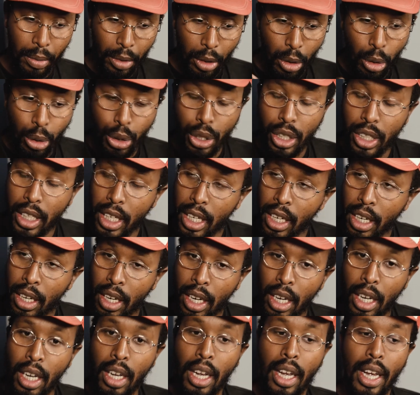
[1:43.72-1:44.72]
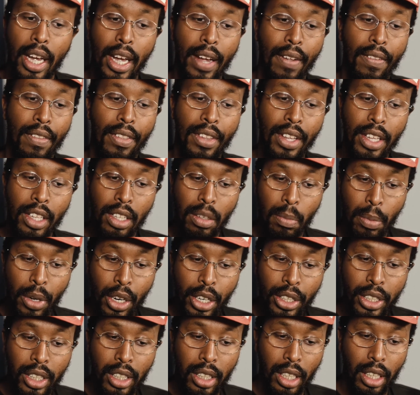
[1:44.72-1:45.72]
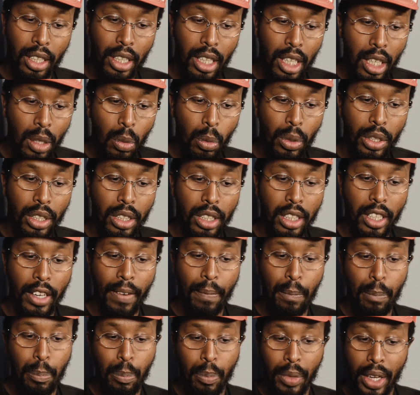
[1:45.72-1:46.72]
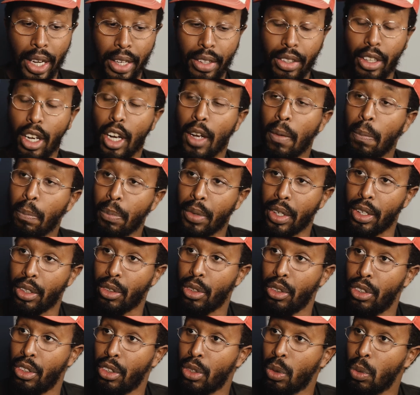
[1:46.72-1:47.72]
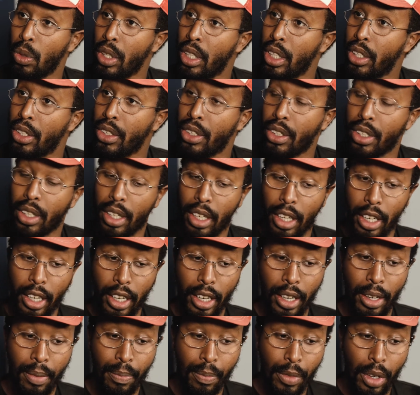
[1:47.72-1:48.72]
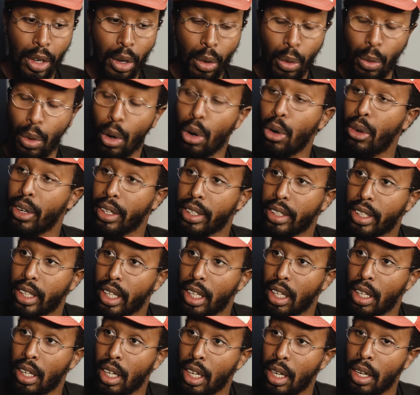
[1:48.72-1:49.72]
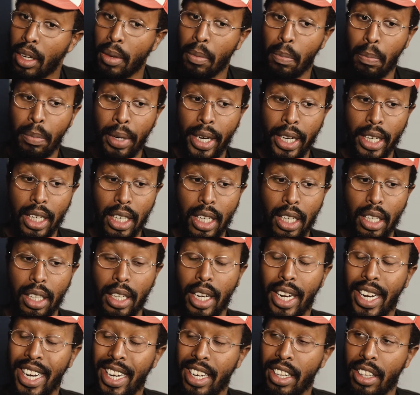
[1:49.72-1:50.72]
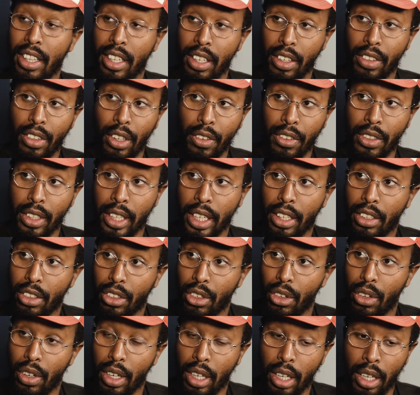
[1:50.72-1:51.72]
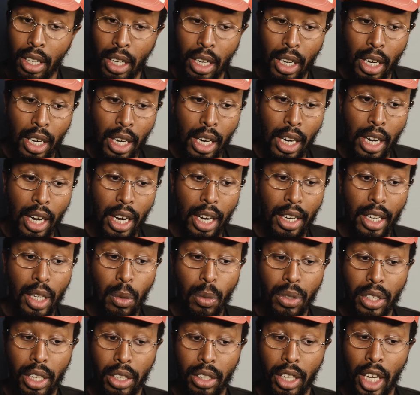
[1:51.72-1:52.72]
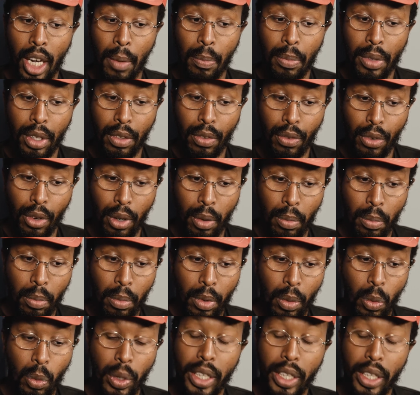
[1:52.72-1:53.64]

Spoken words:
Kushi. And this person, he was adopted to the Swedish royalty back in the 18th of century. And he was adopted from